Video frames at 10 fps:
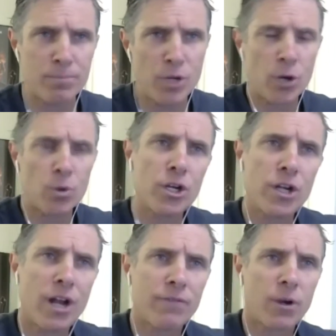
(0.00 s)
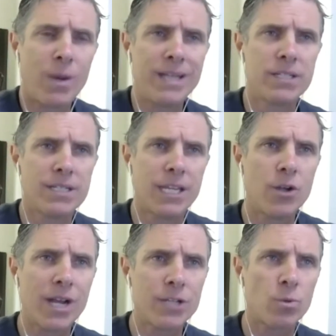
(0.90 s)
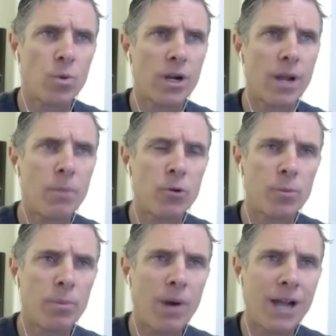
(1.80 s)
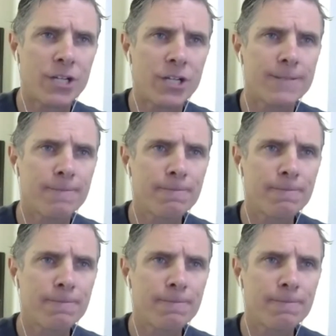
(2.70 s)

you know, good enough acquaintances that you guys would work on multiple projects?